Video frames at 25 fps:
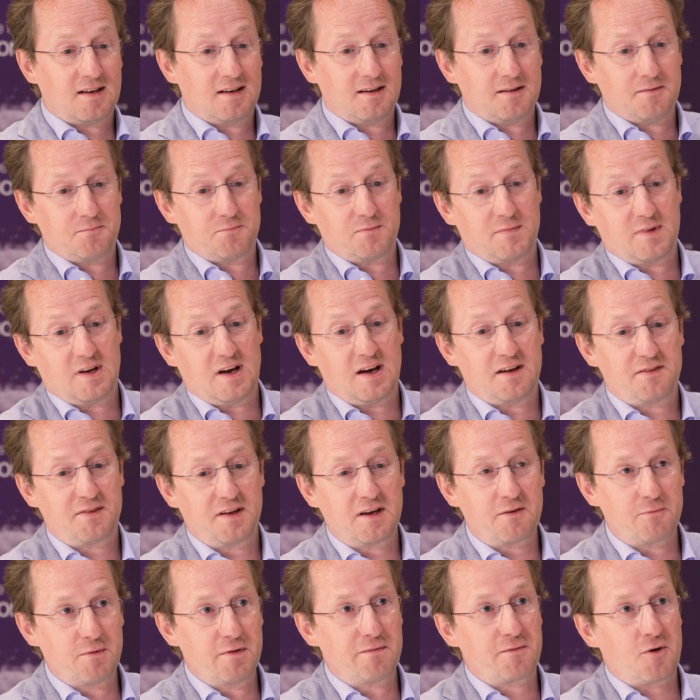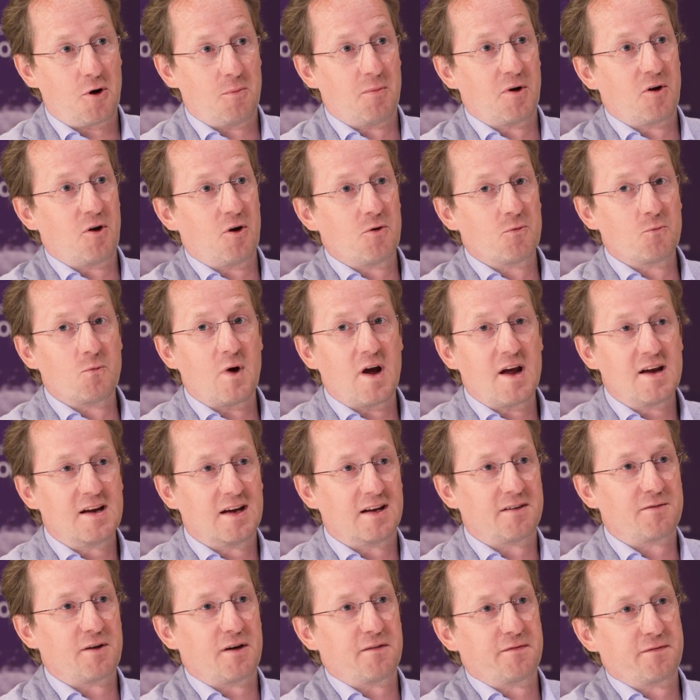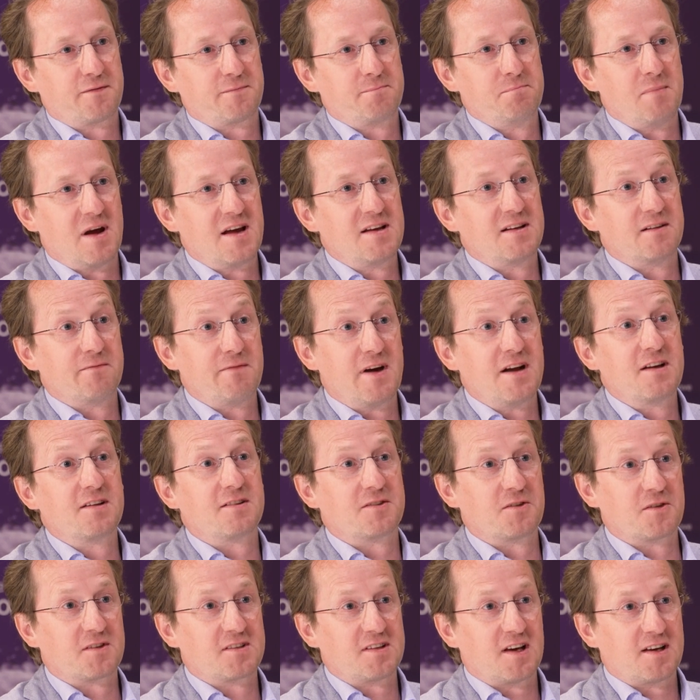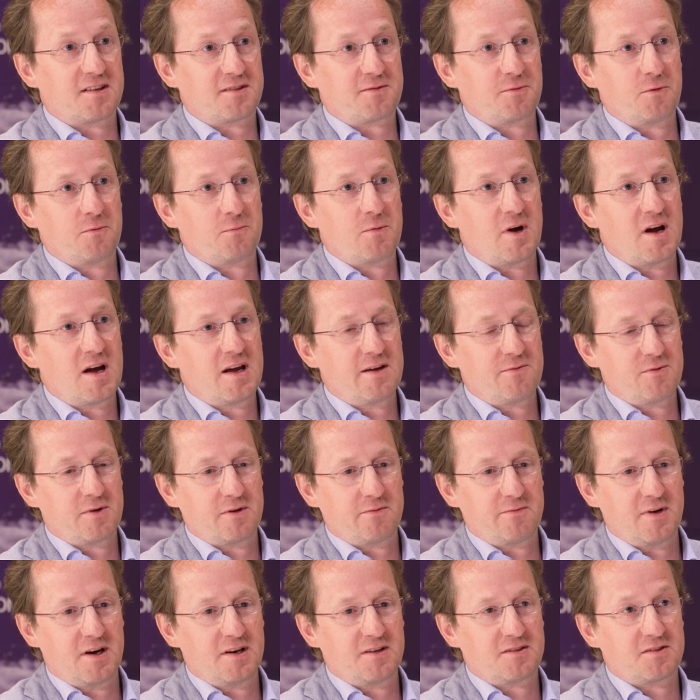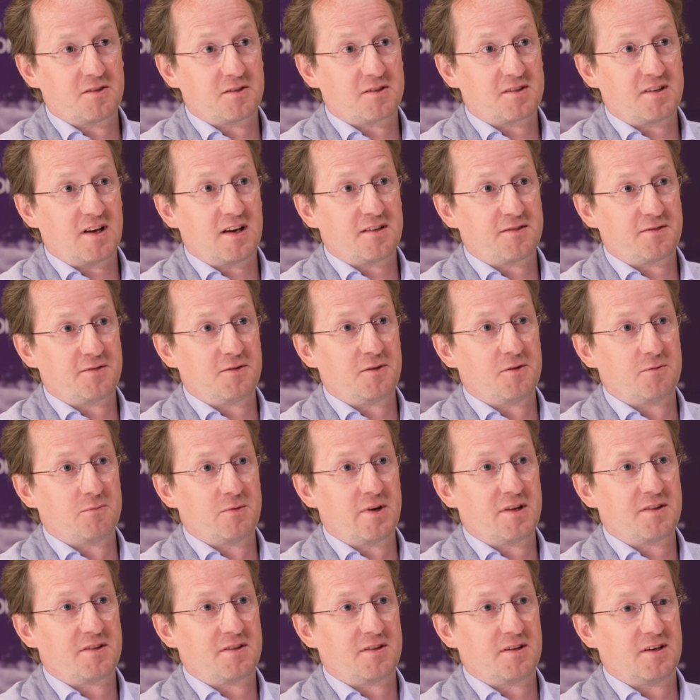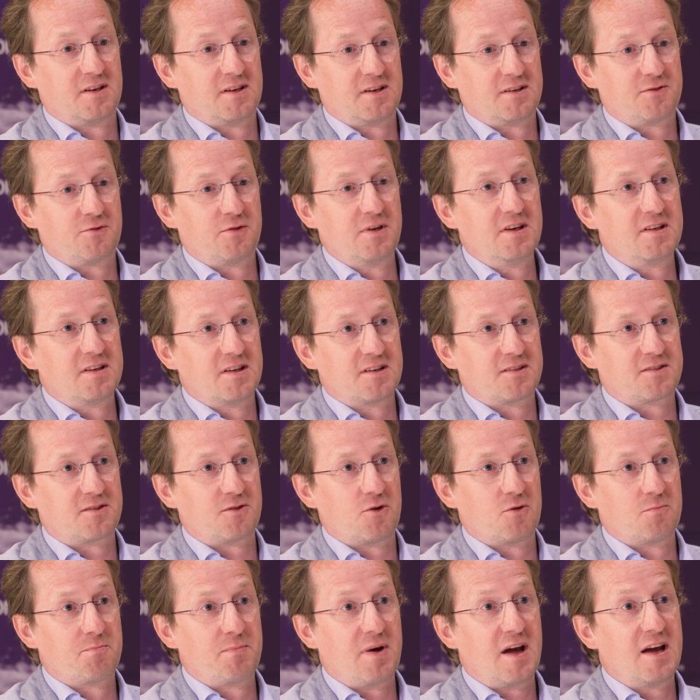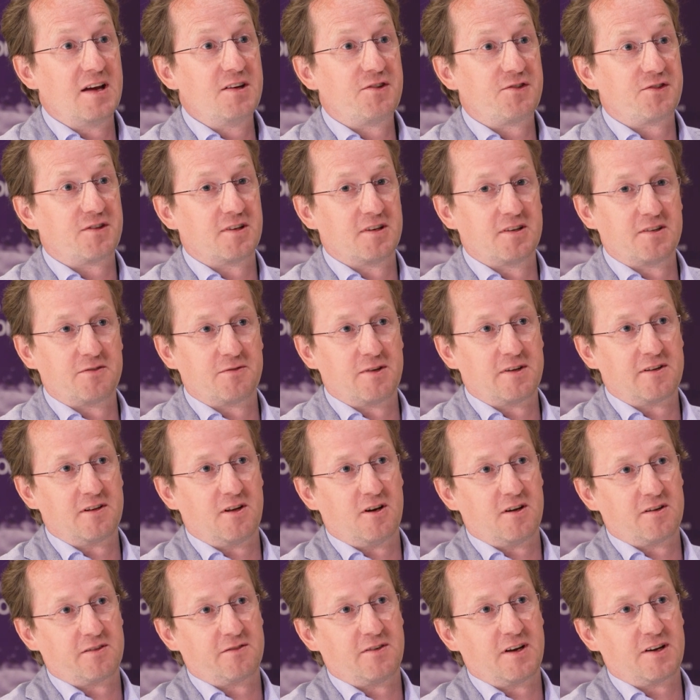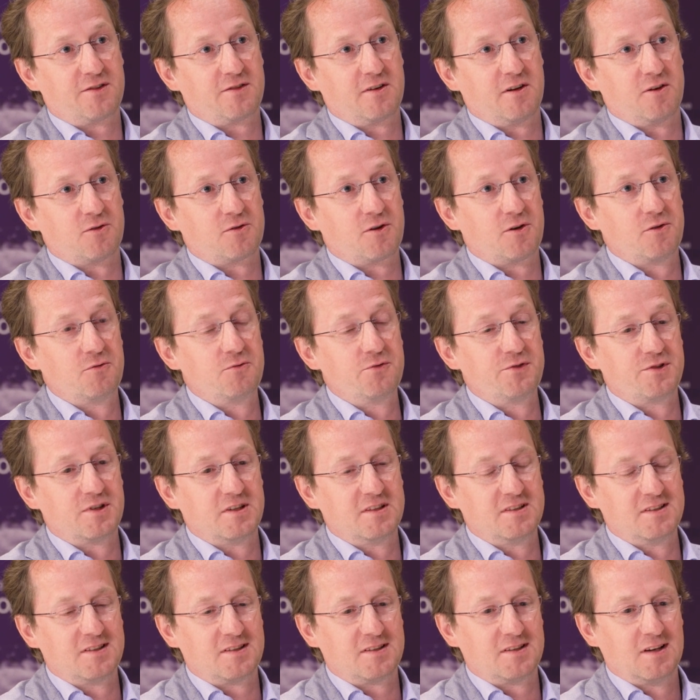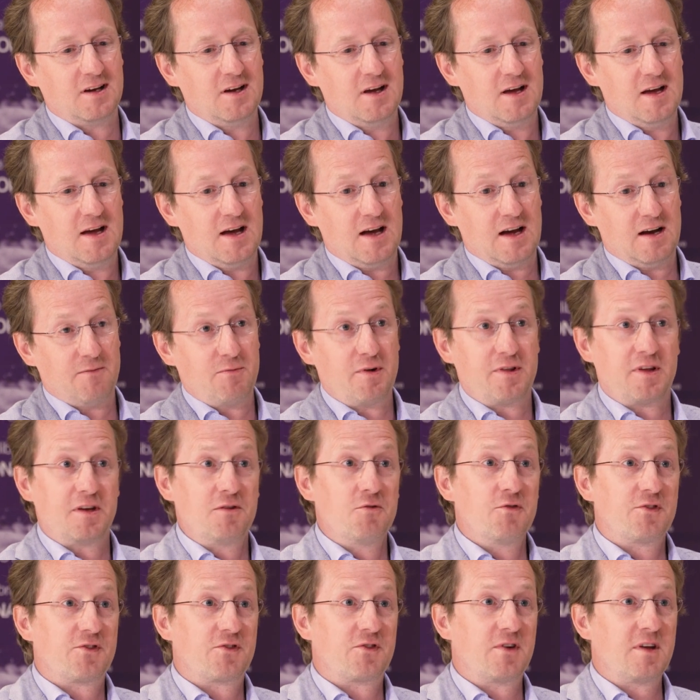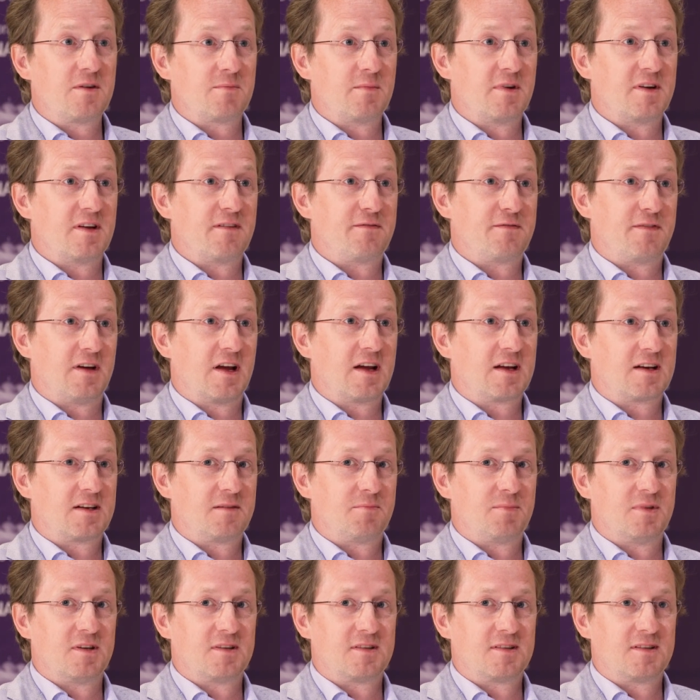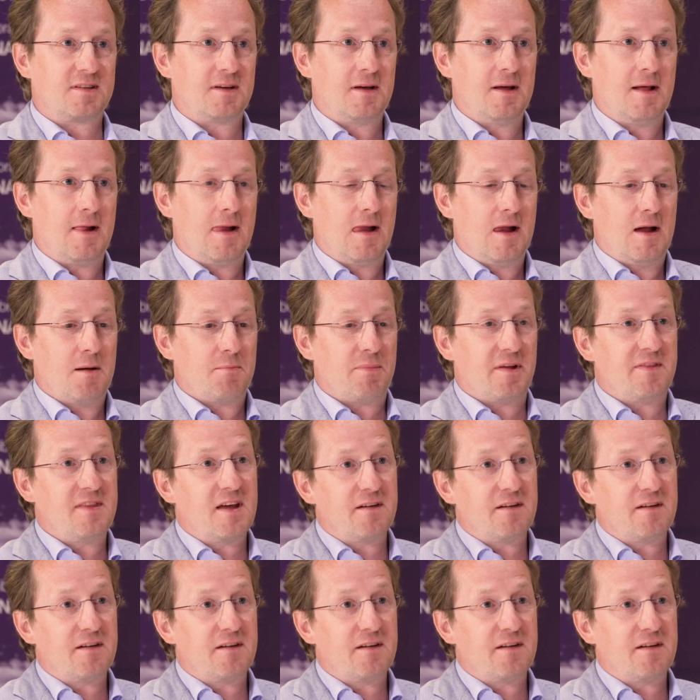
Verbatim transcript: um, I think we've come a long way and we have made a very successful way. We are very successful with uh, treating stroke patients with large vessel occlusions uh, with a huge treatment effect. But but